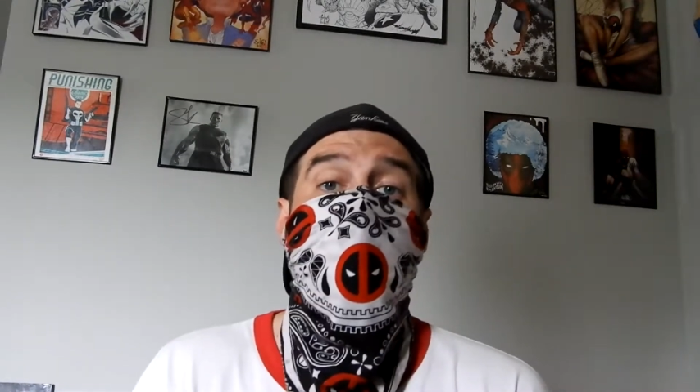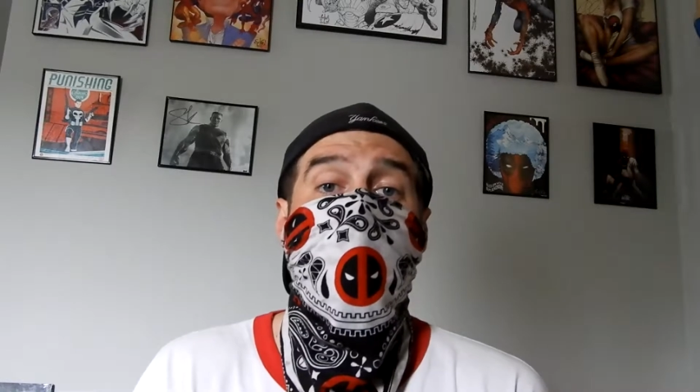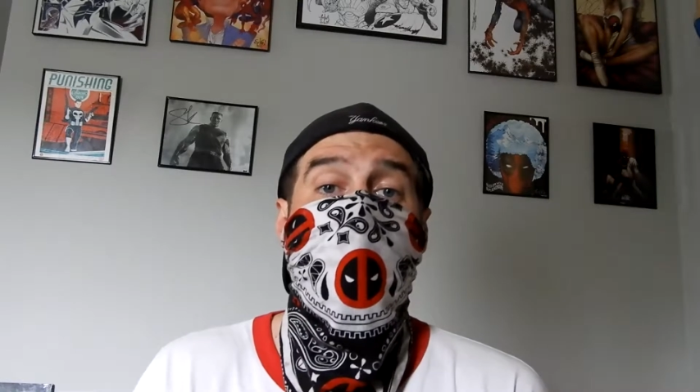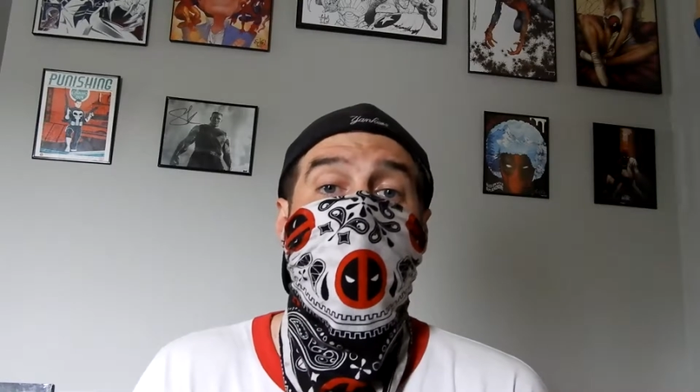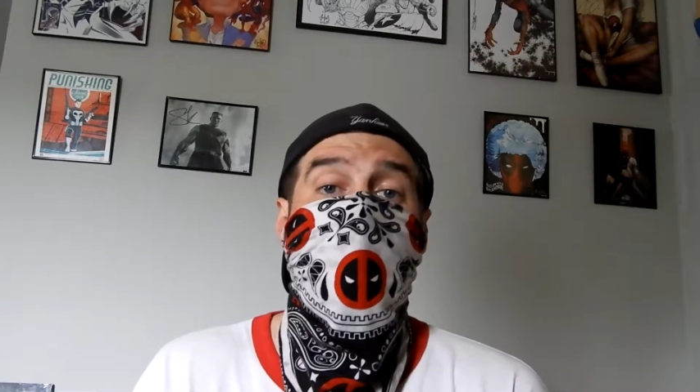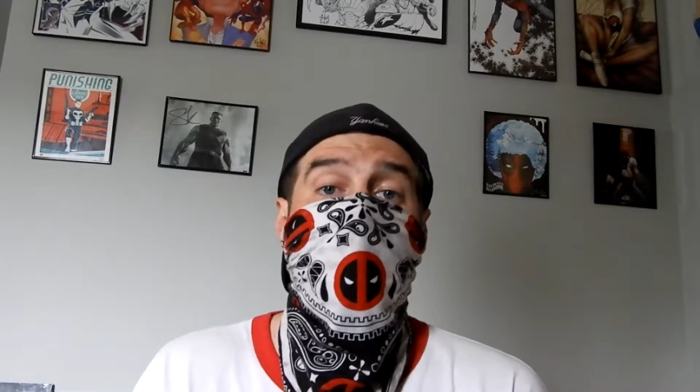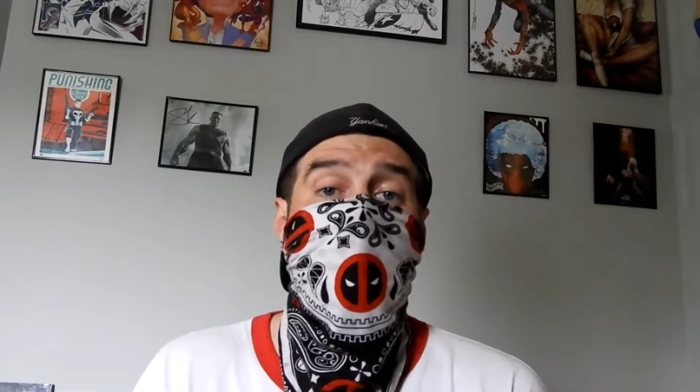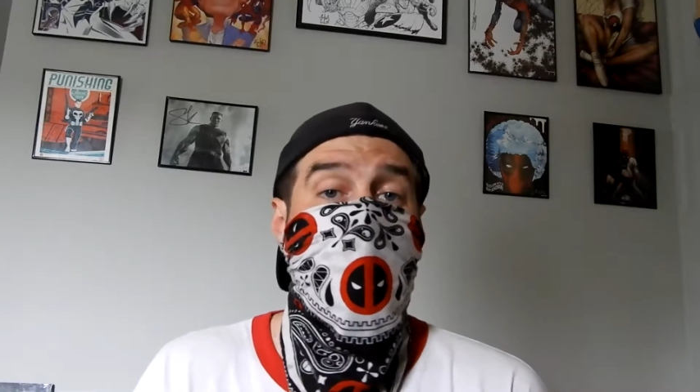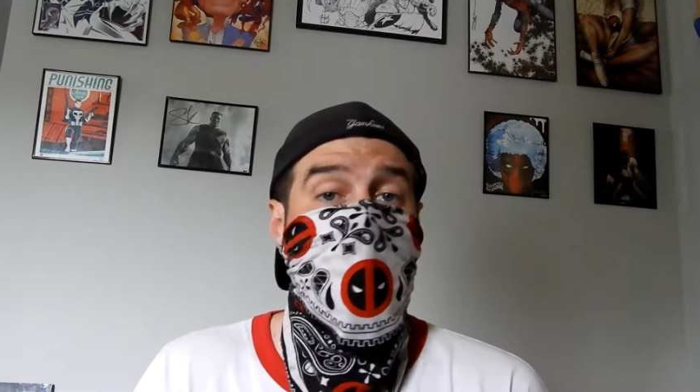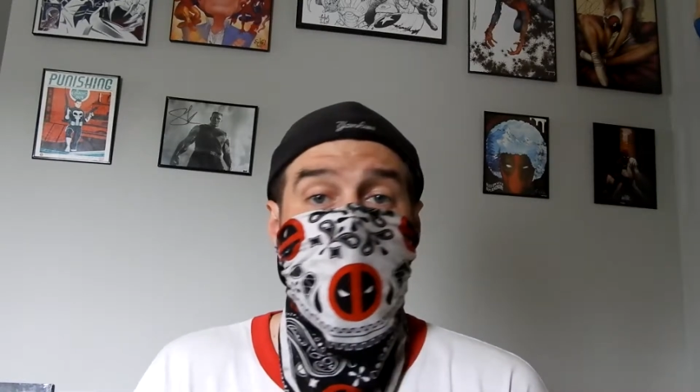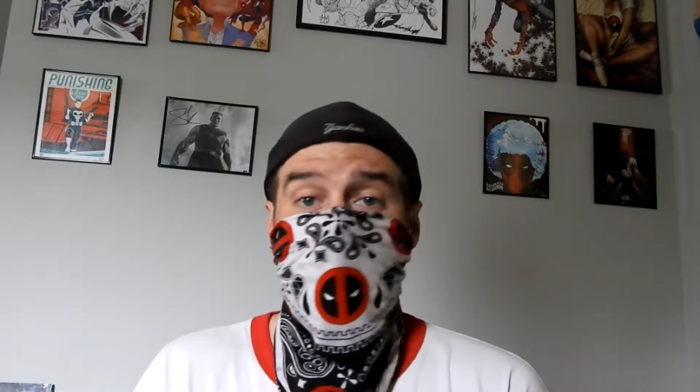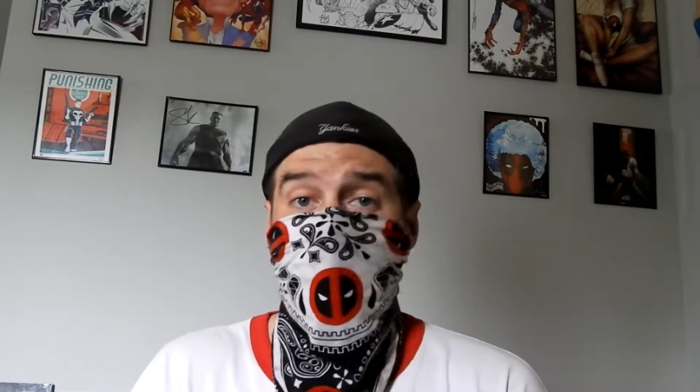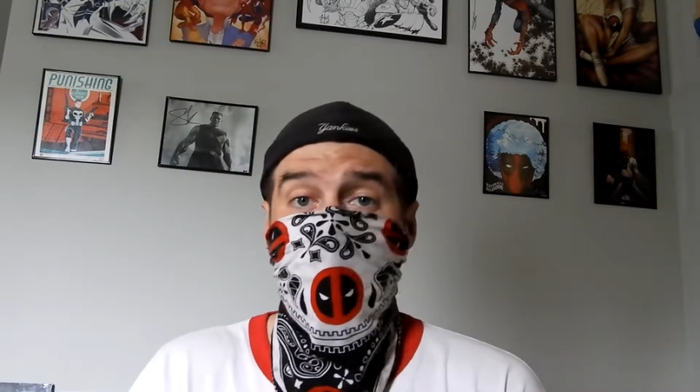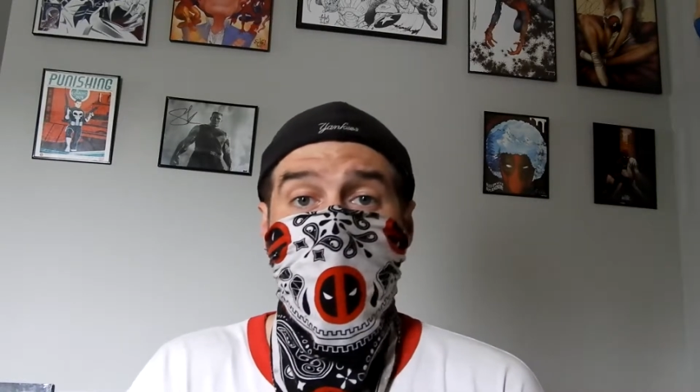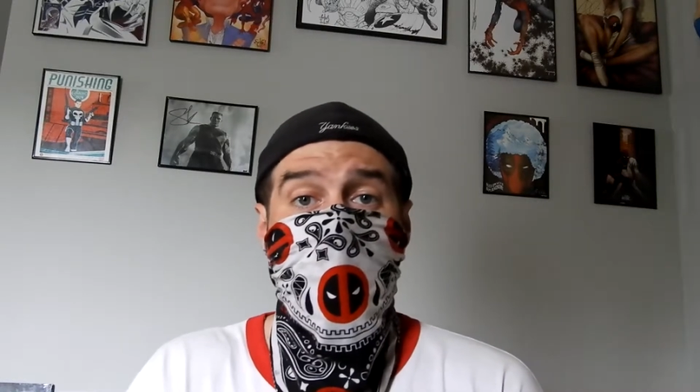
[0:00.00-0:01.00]
while, and he doesn't
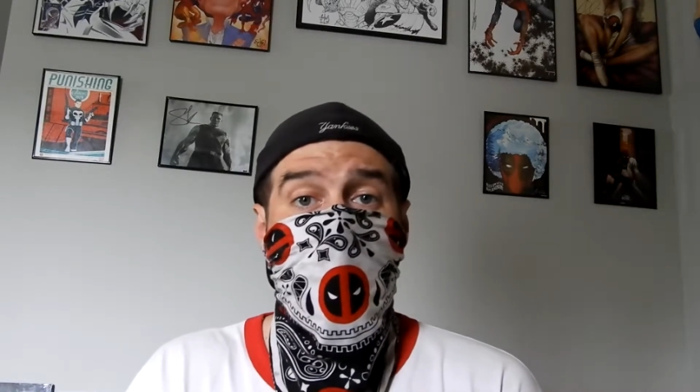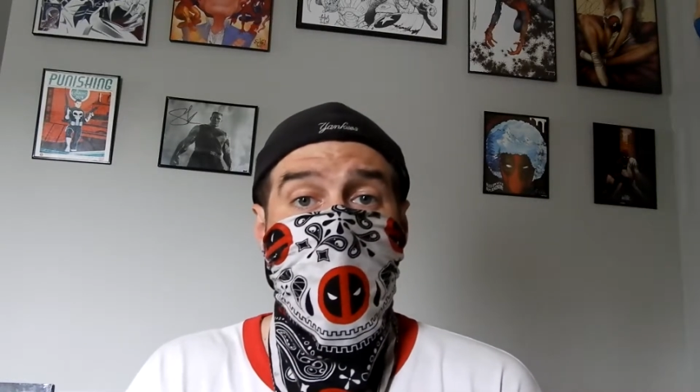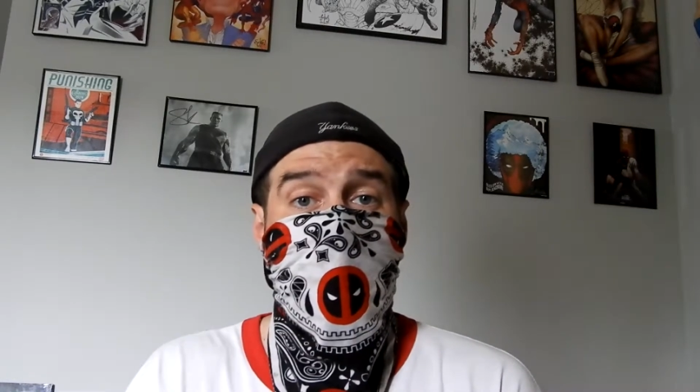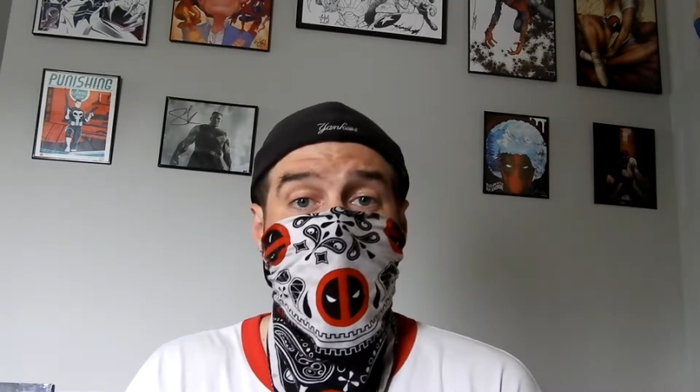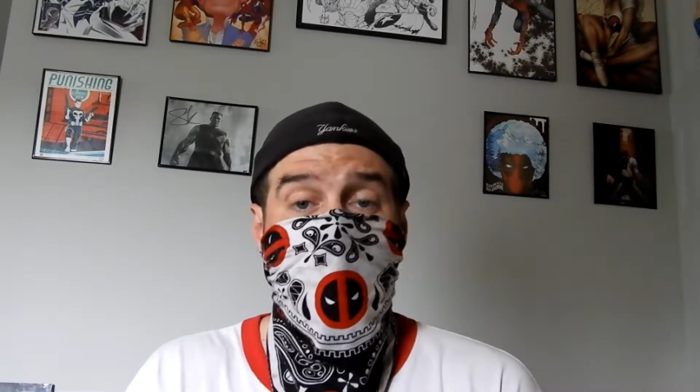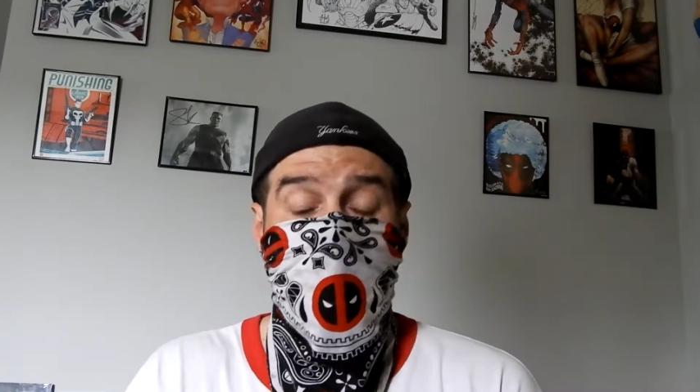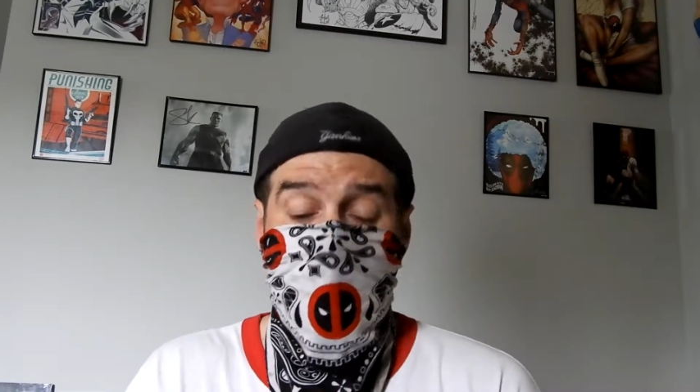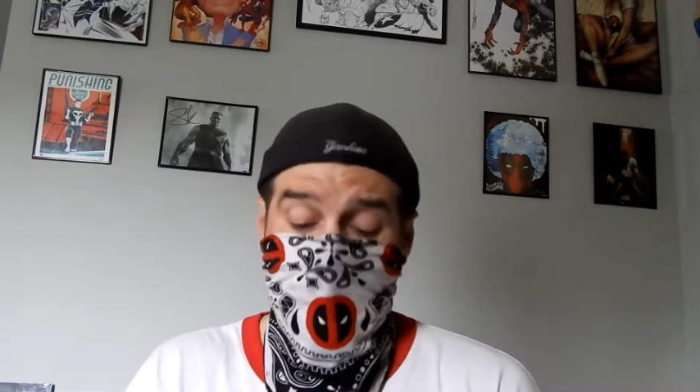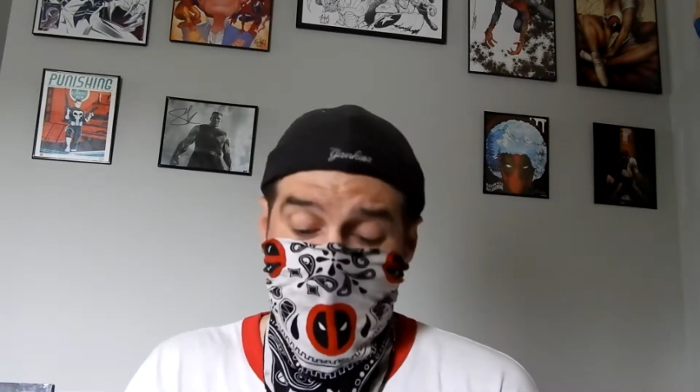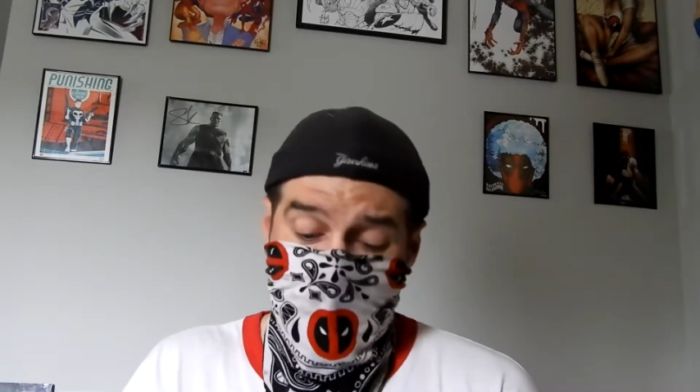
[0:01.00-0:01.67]
do them often,